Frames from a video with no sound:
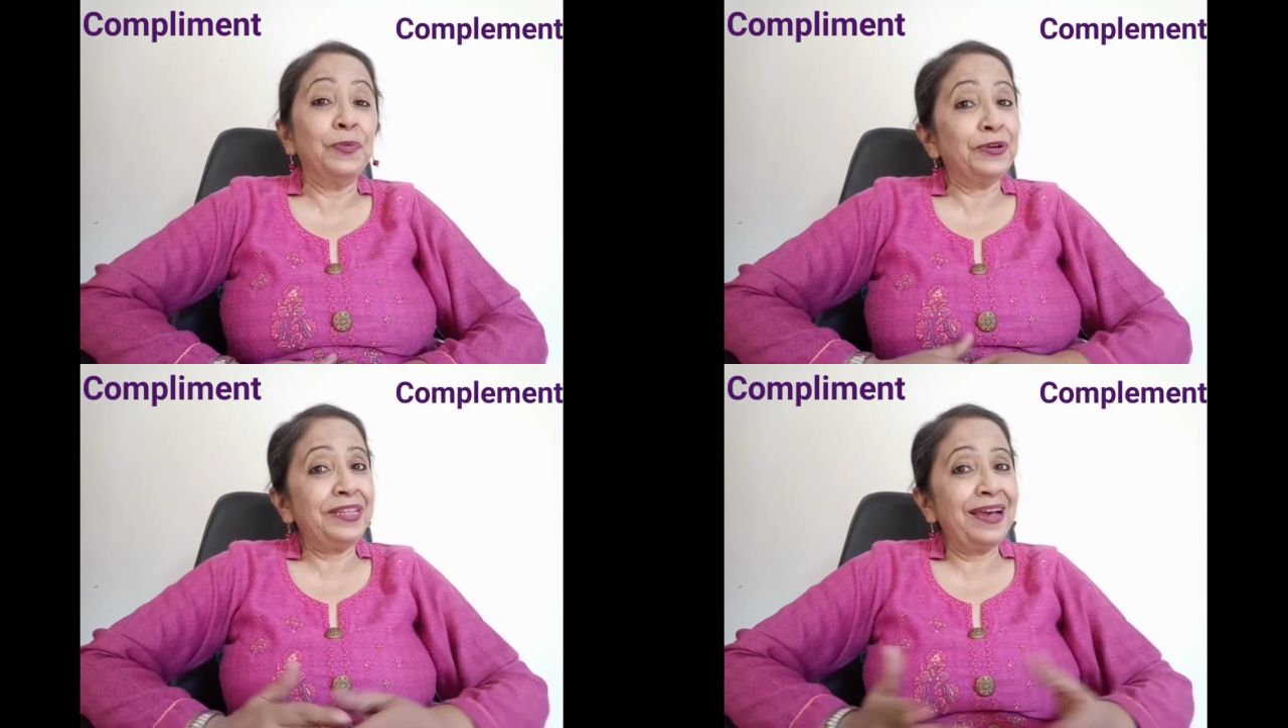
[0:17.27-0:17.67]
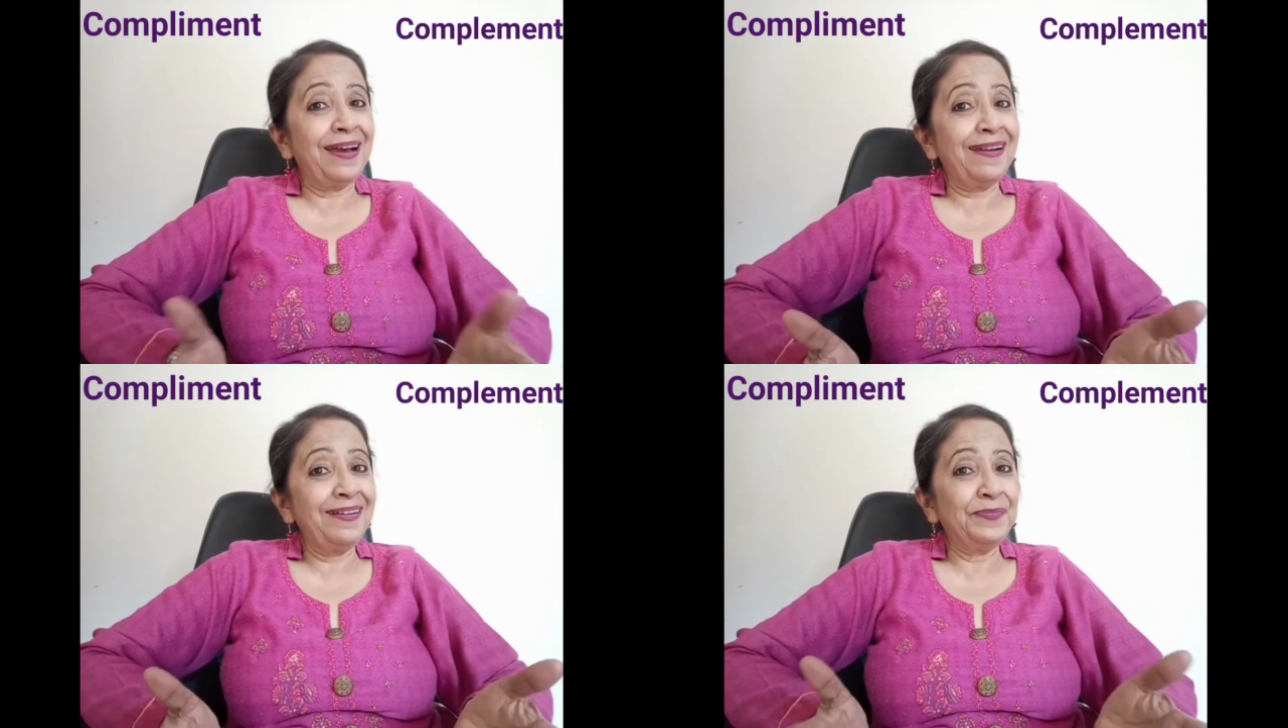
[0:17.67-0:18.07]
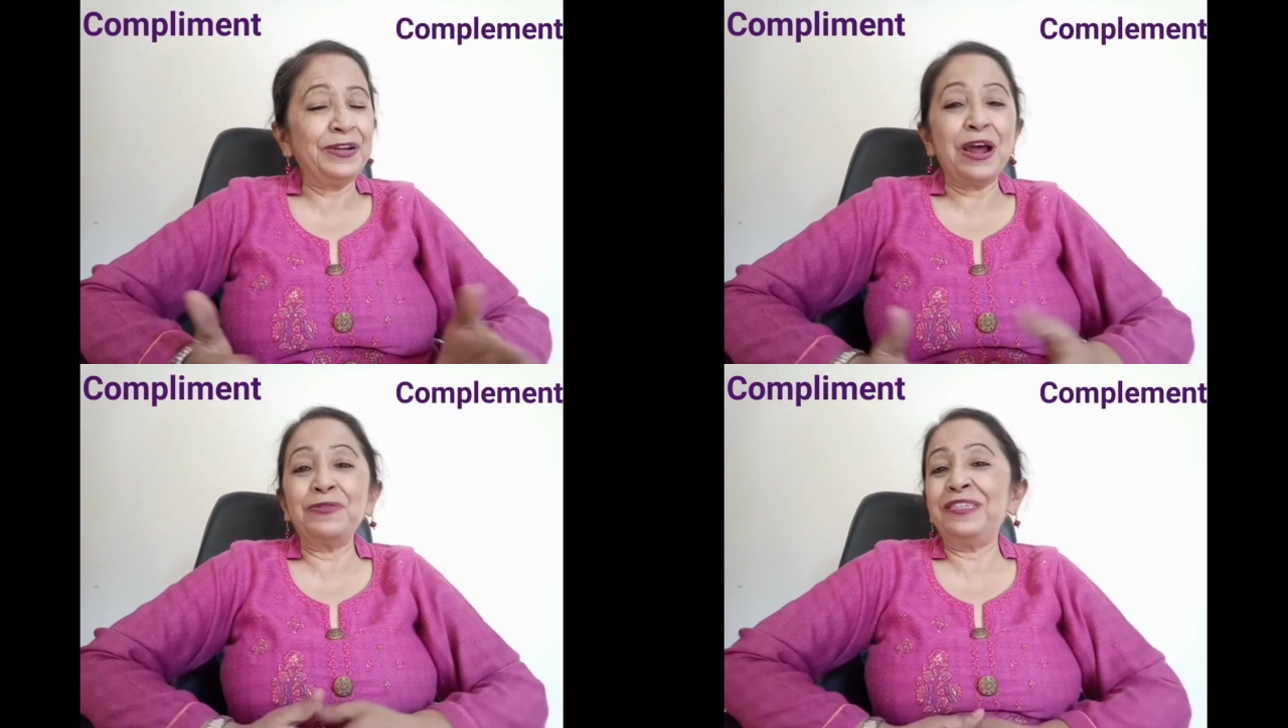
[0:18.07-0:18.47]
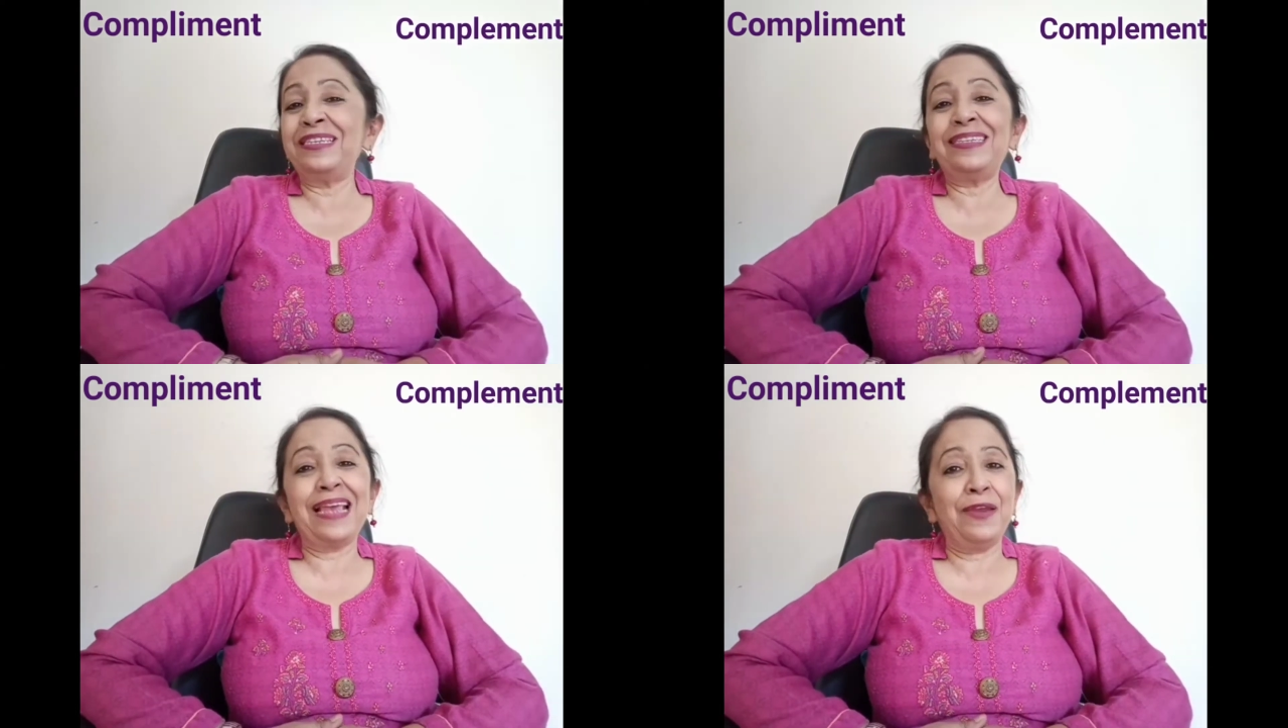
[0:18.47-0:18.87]
Both are pronounced the
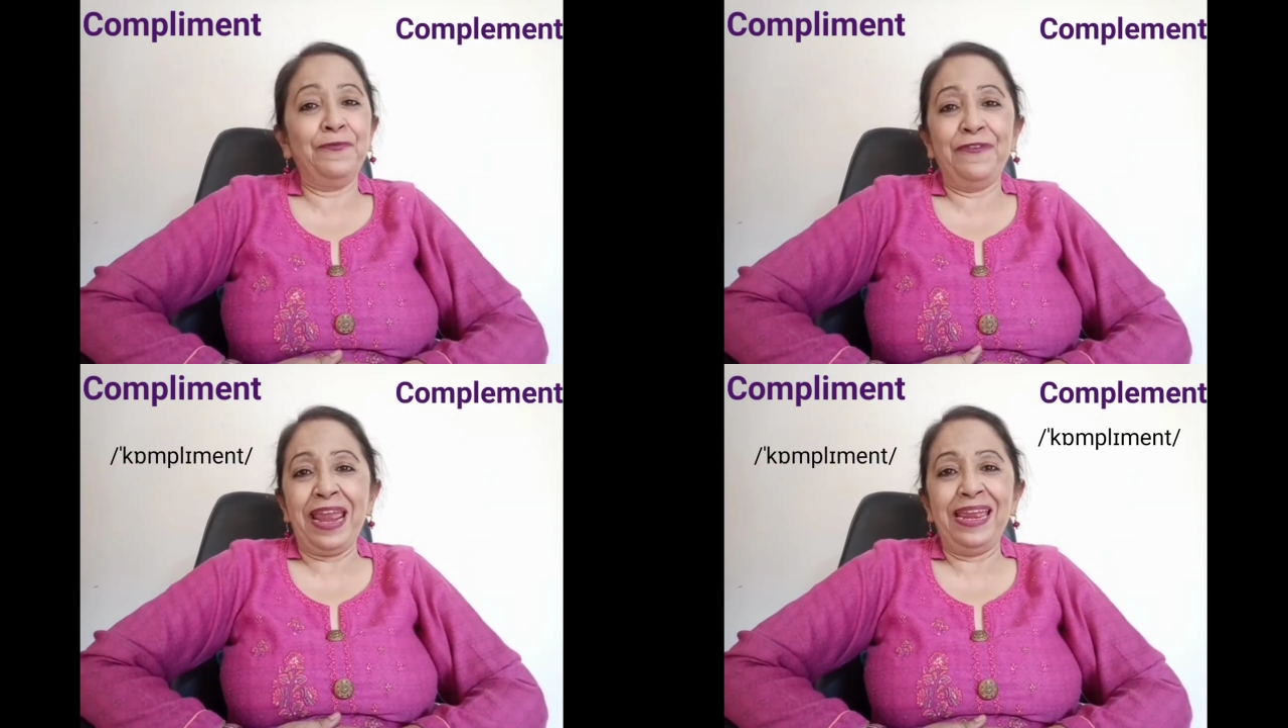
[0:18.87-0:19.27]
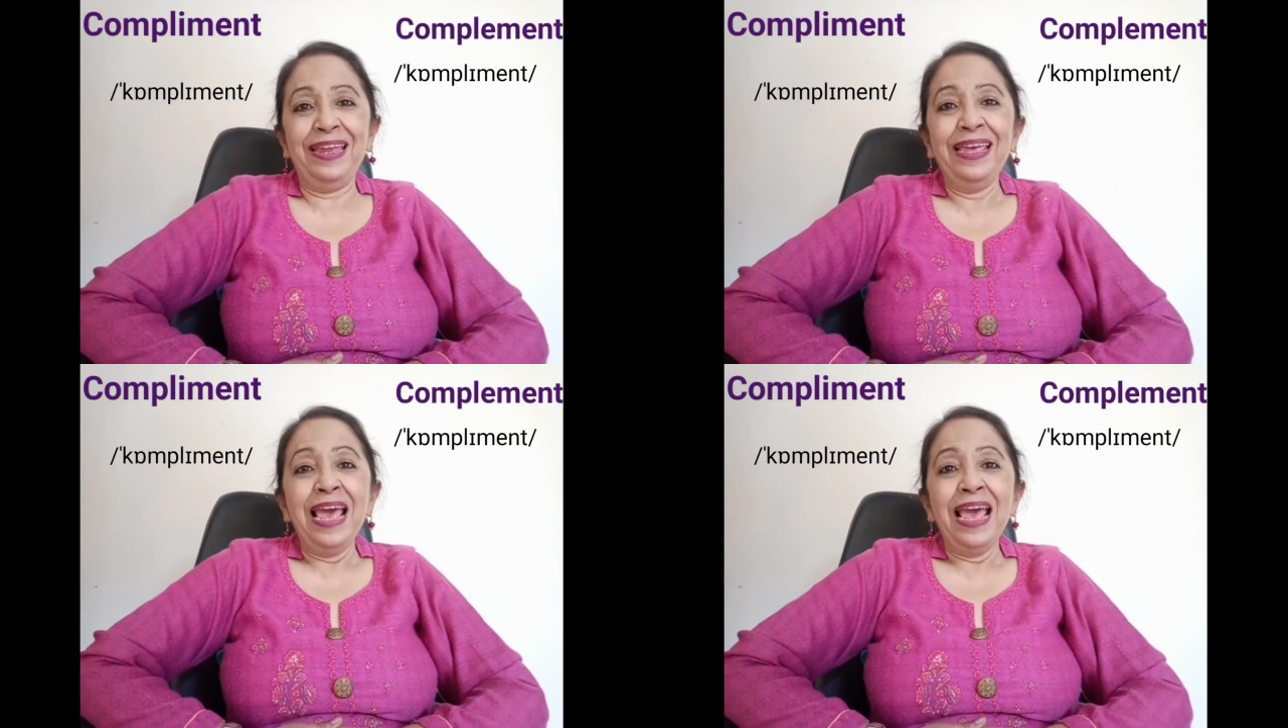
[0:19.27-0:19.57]
same way.